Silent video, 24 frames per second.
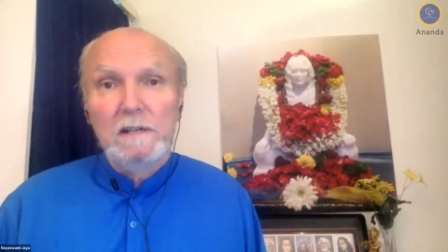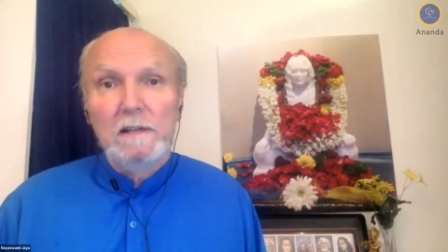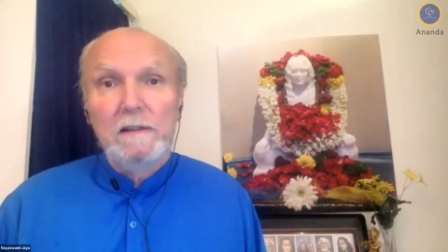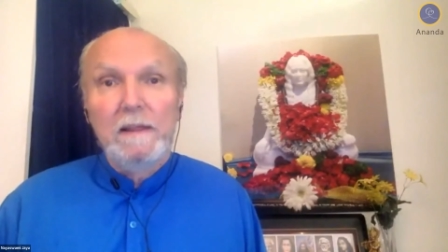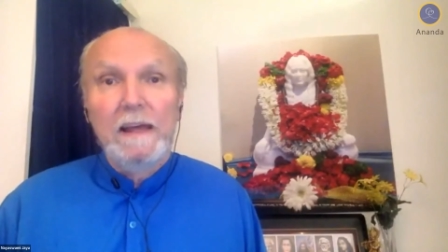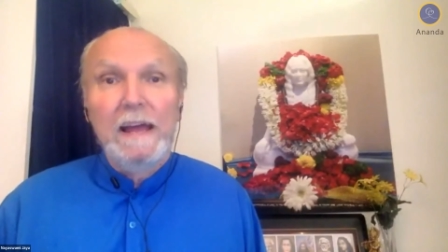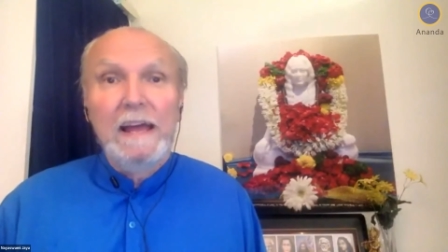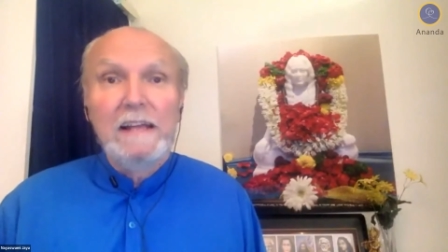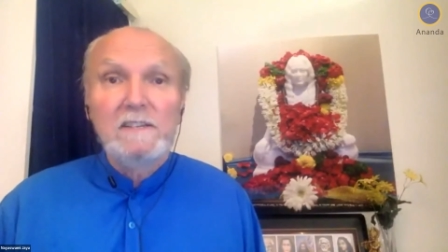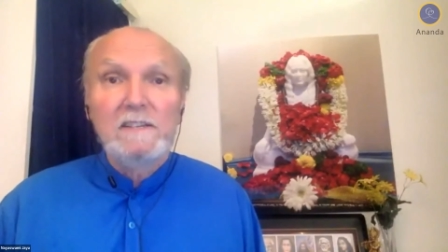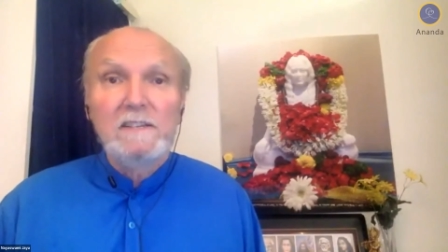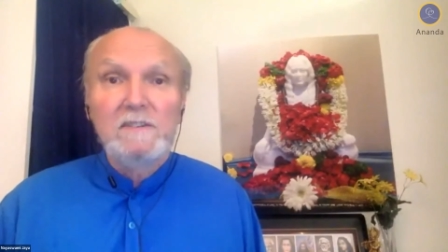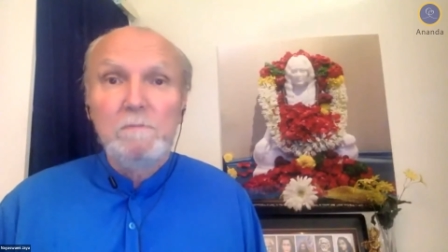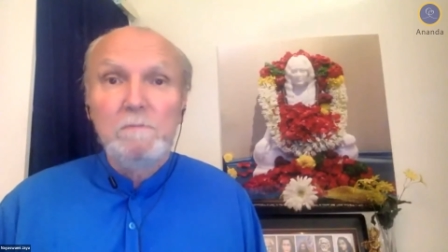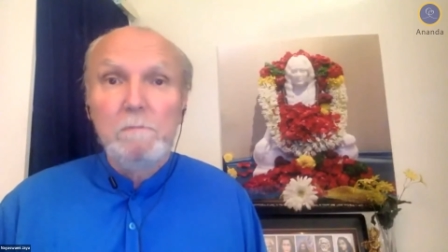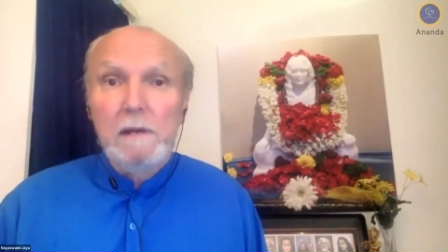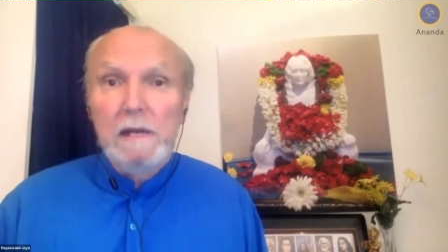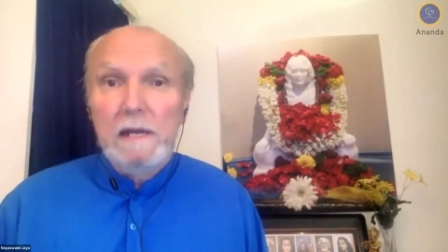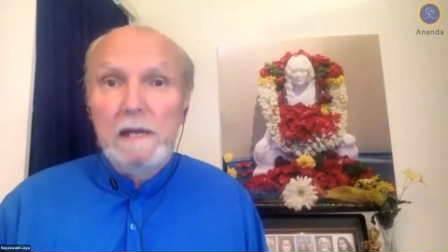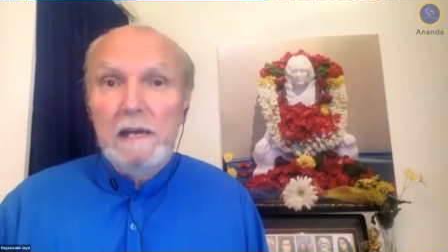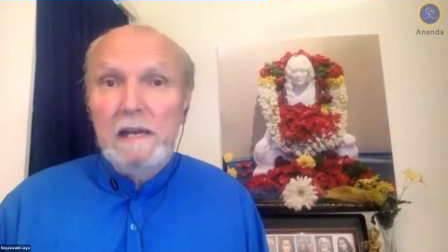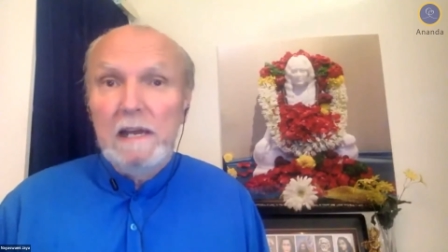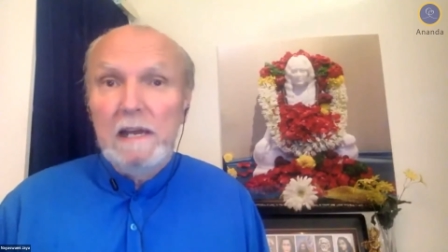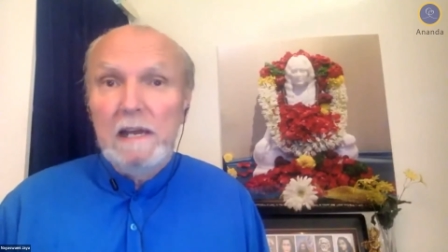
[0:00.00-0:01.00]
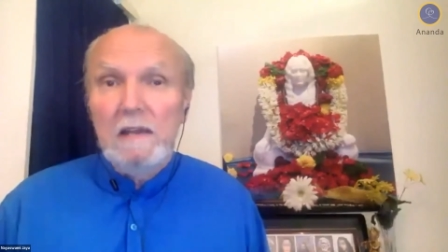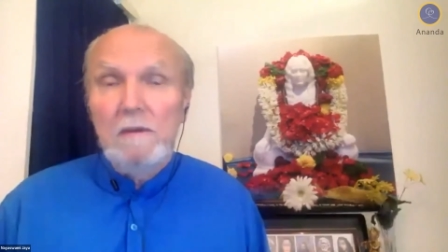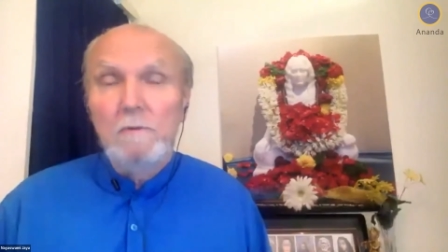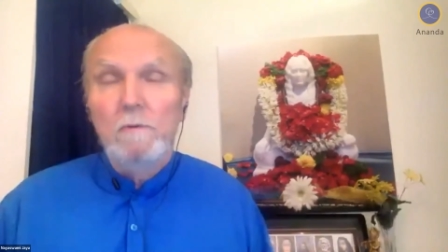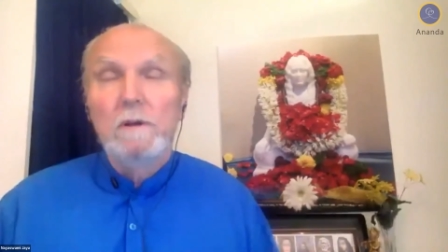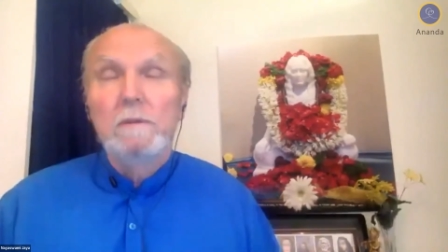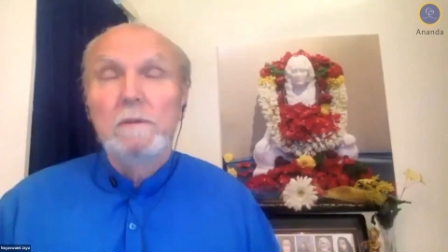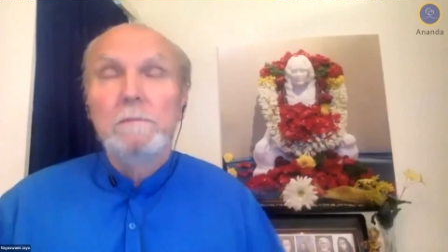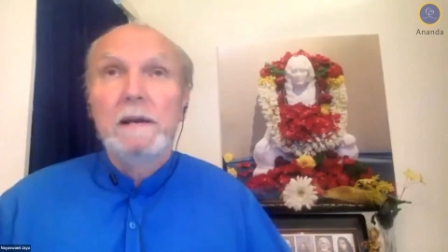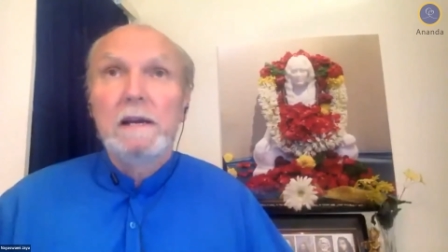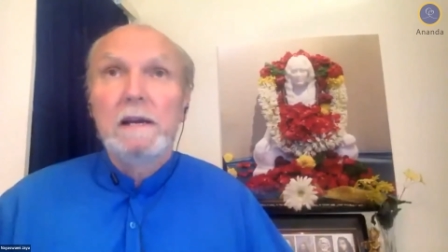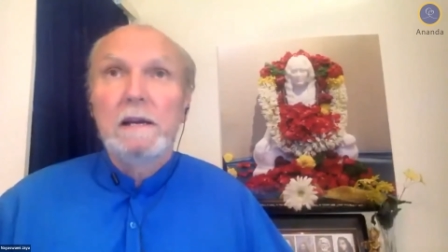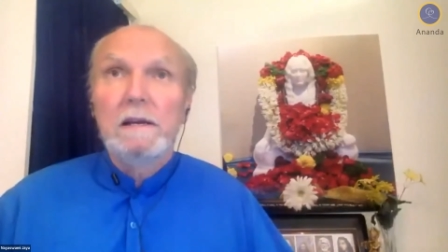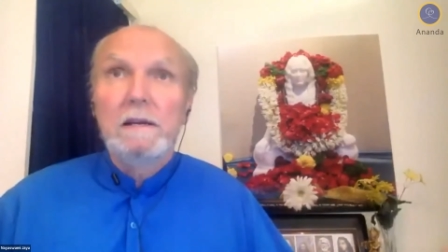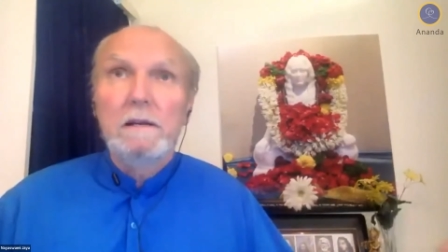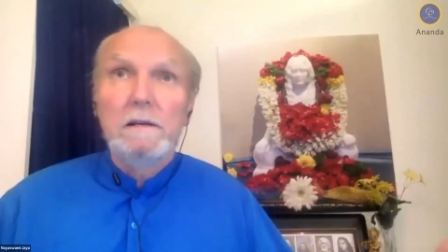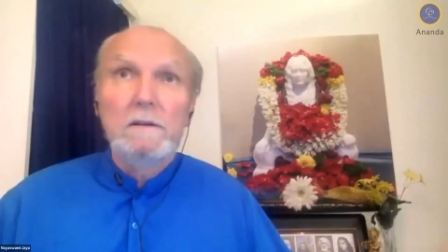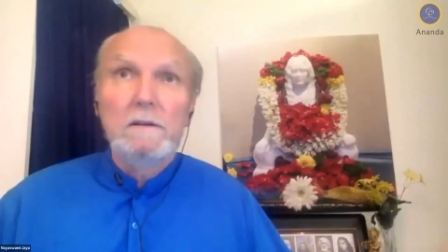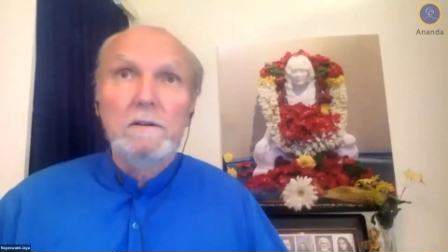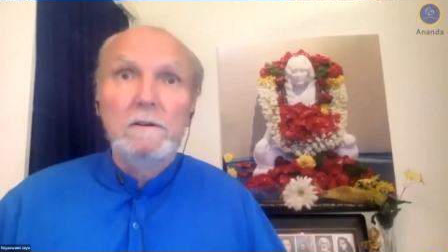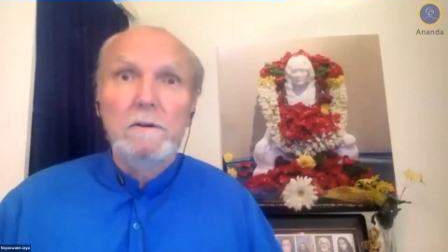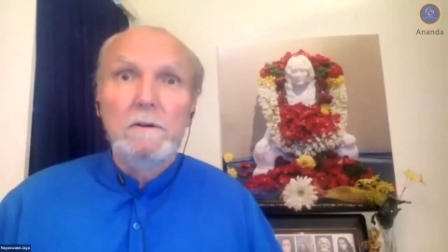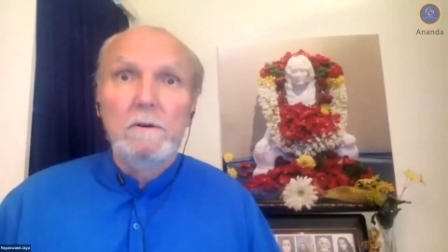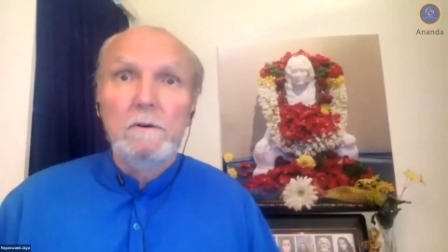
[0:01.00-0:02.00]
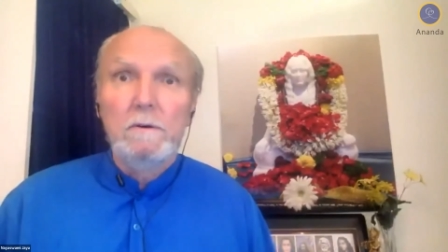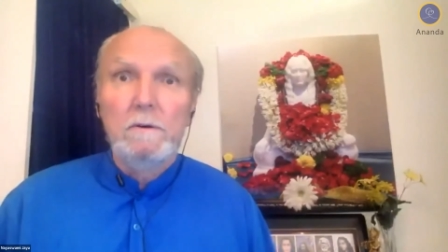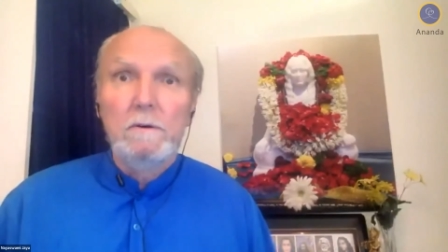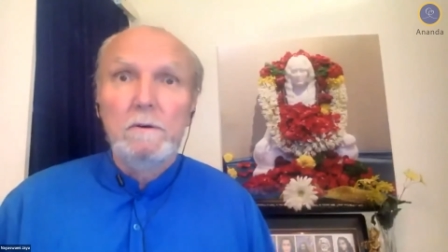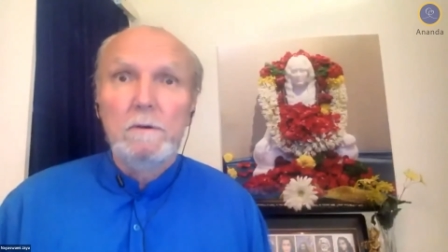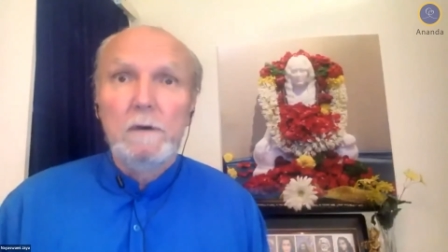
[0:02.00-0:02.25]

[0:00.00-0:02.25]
That's me. What am I going to do?